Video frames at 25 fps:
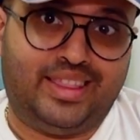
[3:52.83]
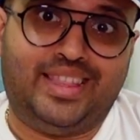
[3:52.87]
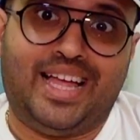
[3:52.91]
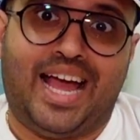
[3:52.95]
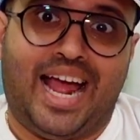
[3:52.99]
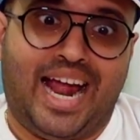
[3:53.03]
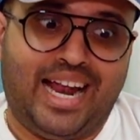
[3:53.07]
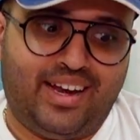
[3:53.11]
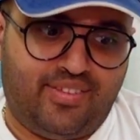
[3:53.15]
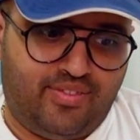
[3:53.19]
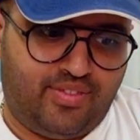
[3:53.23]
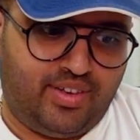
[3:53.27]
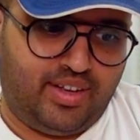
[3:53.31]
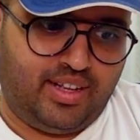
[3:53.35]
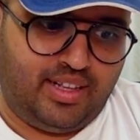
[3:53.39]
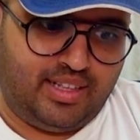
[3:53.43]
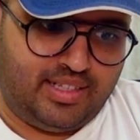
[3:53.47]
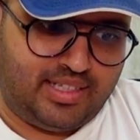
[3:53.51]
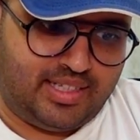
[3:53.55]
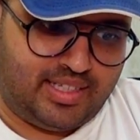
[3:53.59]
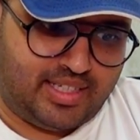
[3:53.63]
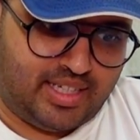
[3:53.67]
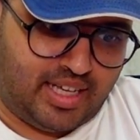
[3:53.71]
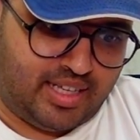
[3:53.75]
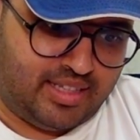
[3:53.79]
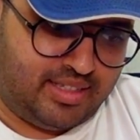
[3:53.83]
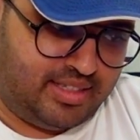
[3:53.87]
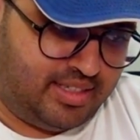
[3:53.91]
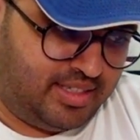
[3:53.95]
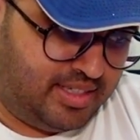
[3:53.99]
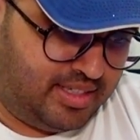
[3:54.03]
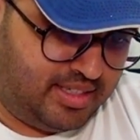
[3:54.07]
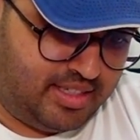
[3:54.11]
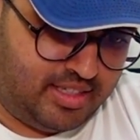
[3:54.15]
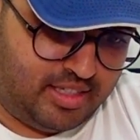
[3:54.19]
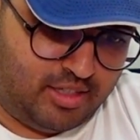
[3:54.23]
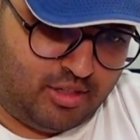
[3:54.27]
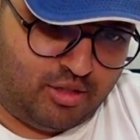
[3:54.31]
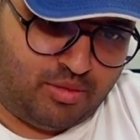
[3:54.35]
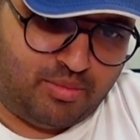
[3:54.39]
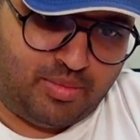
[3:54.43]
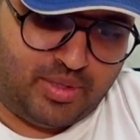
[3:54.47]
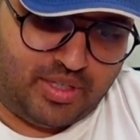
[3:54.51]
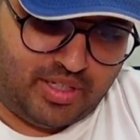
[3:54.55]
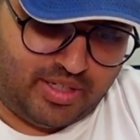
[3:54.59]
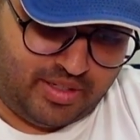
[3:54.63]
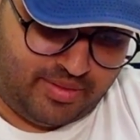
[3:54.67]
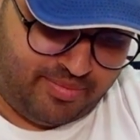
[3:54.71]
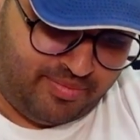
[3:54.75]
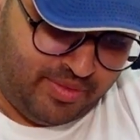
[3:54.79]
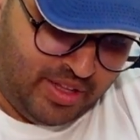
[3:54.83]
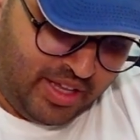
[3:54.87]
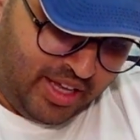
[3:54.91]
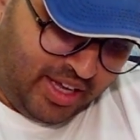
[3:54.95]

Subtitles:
that feels touch sensitive button,